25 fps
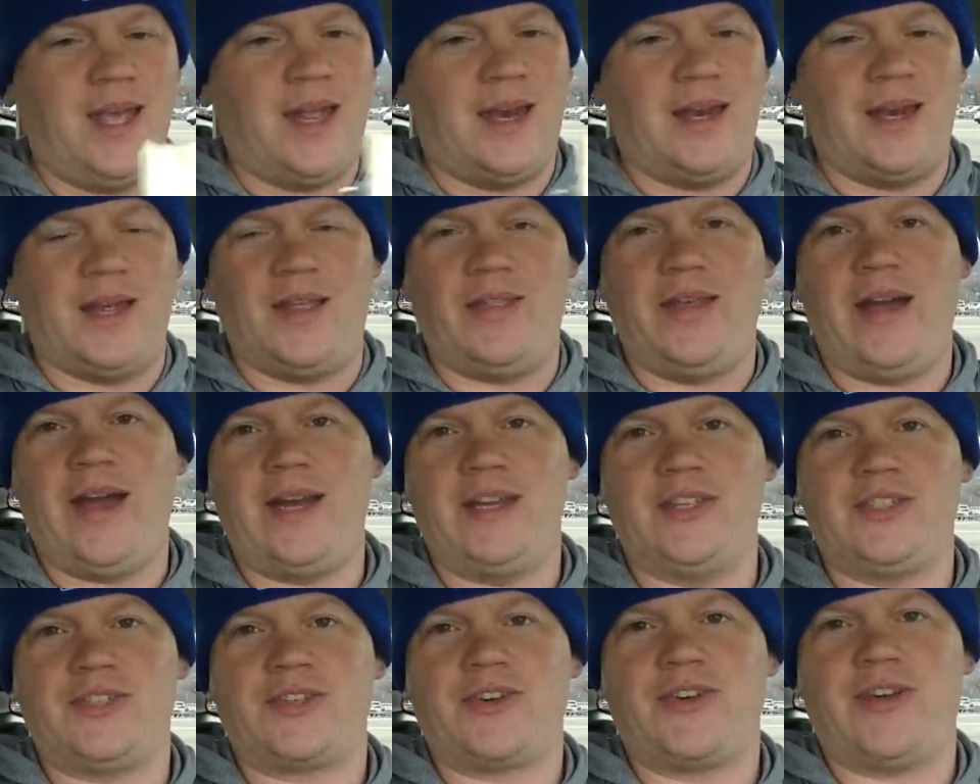Now
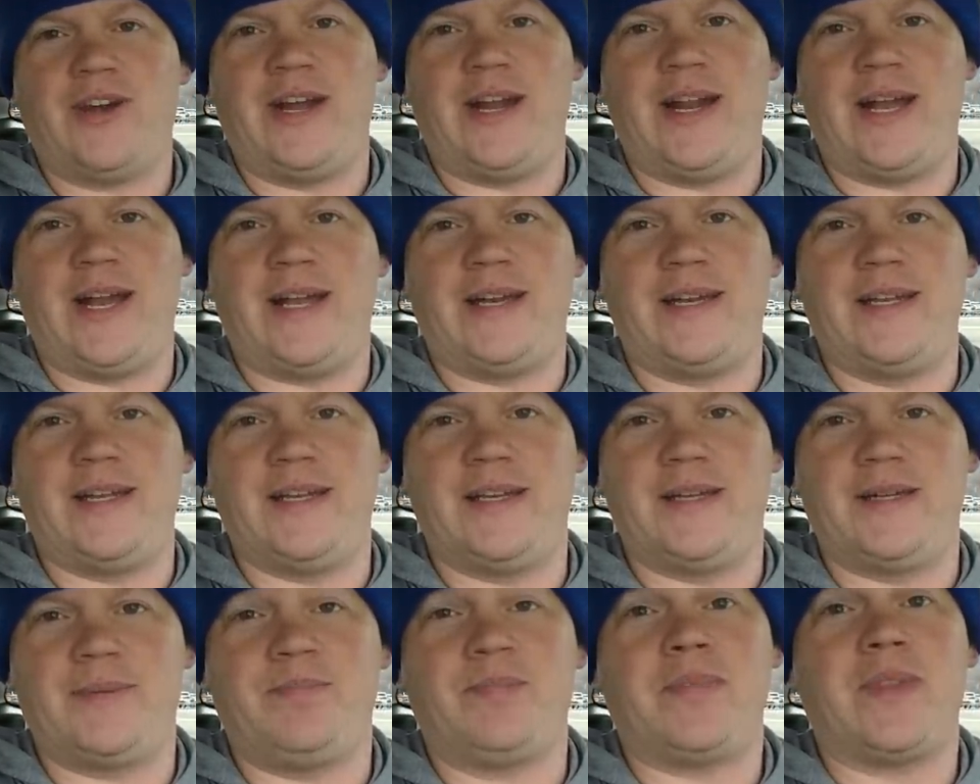that is a great
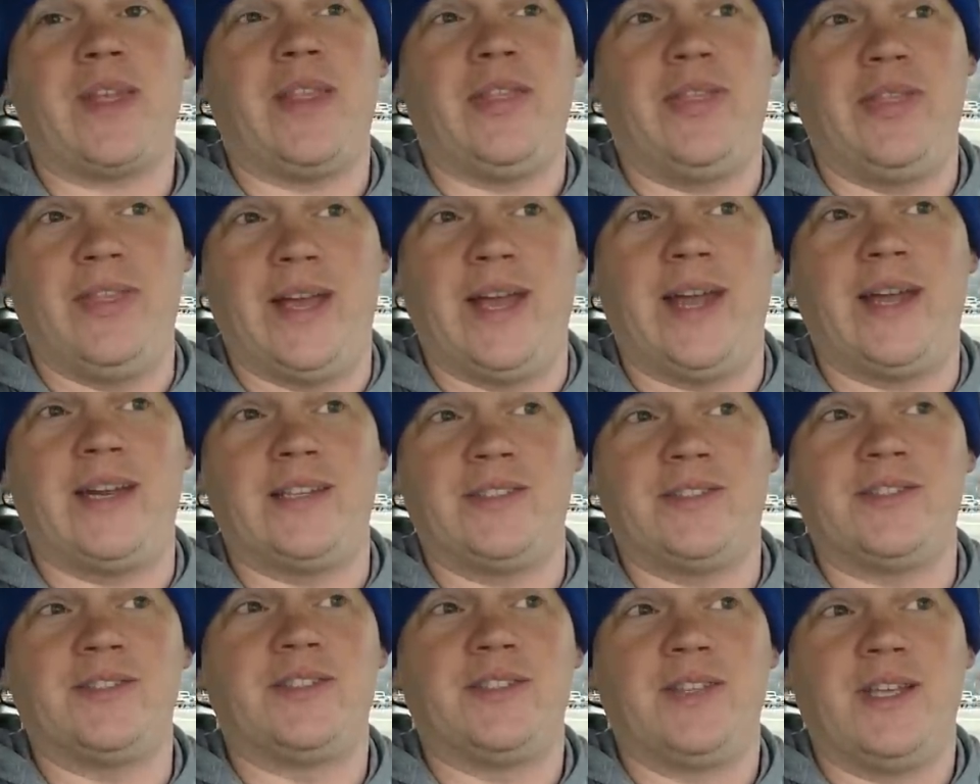idea. That
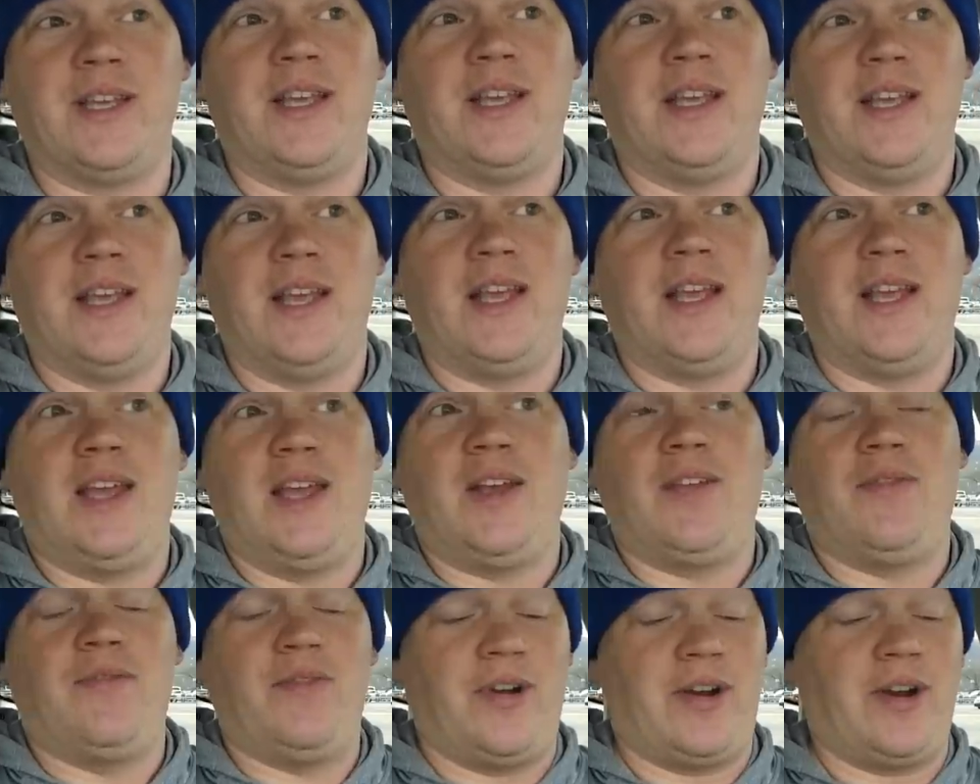is
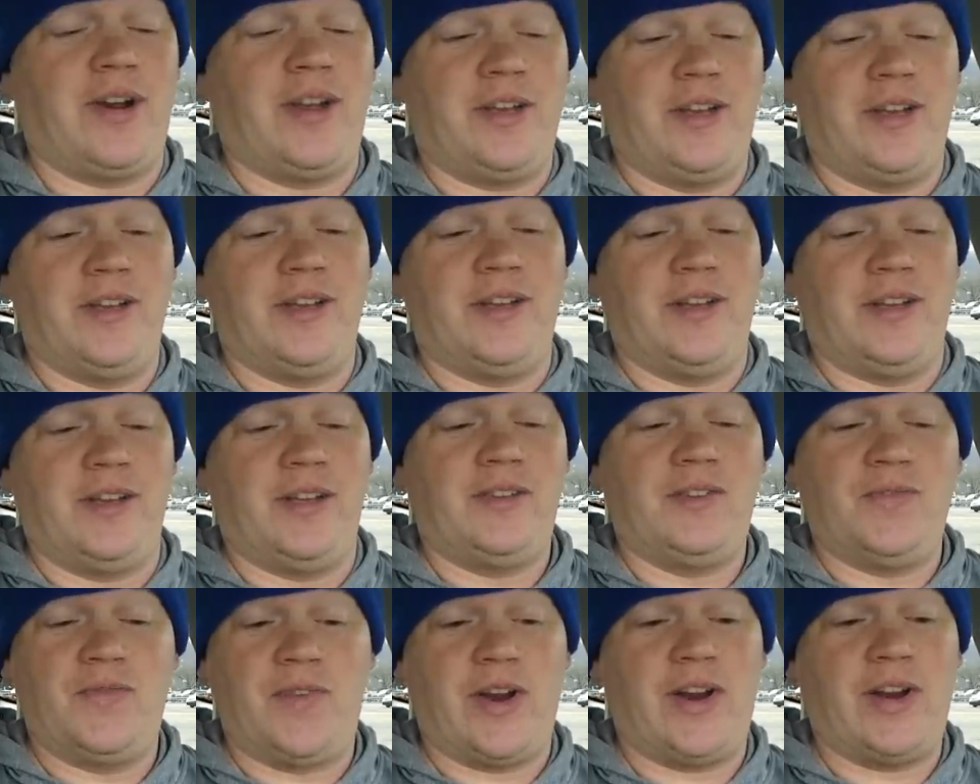very good.
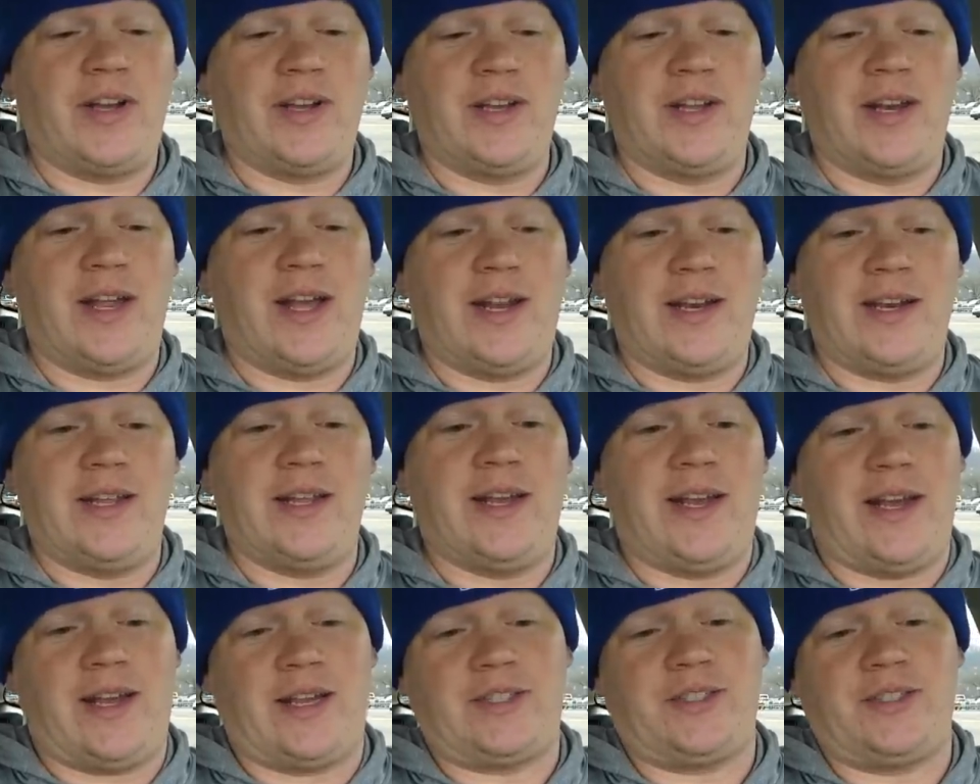It's a very good
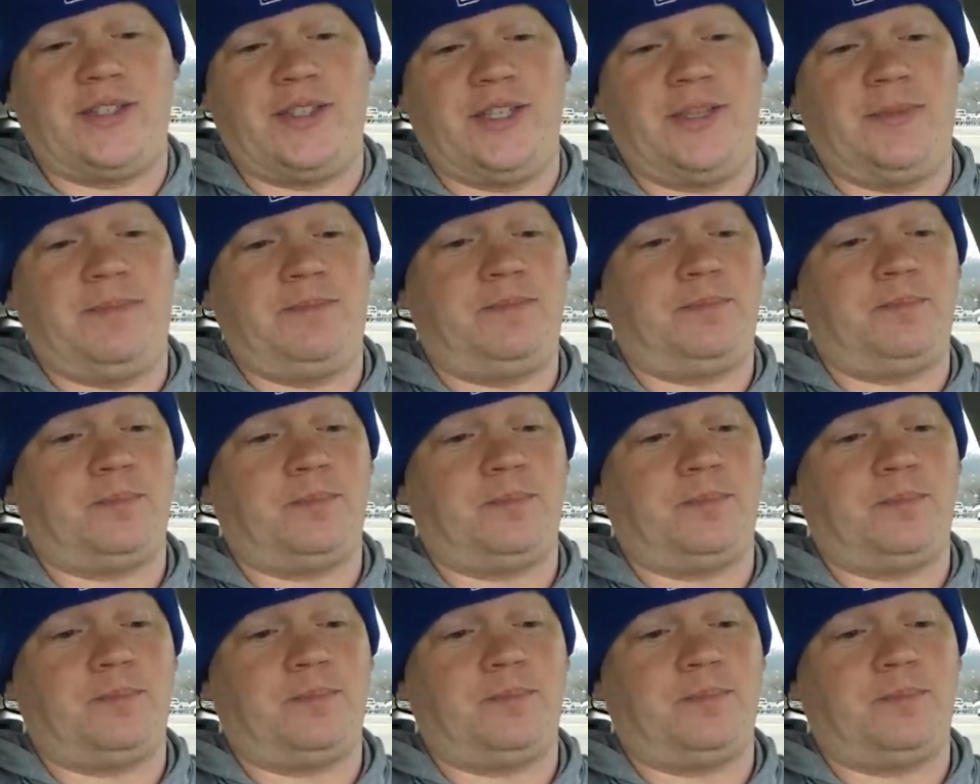idea, actually.